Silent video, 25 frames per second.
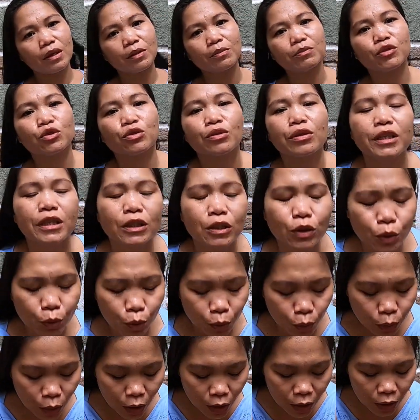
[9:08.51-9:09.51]
I'm trying
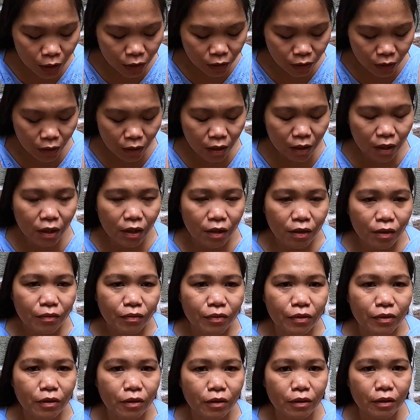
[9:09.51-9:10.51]
to take care
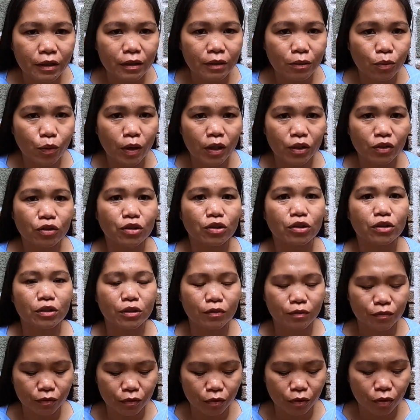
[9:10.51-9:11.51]
of her and watch
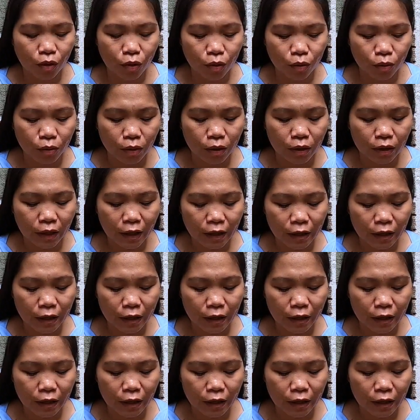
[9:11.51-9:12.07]
her for whole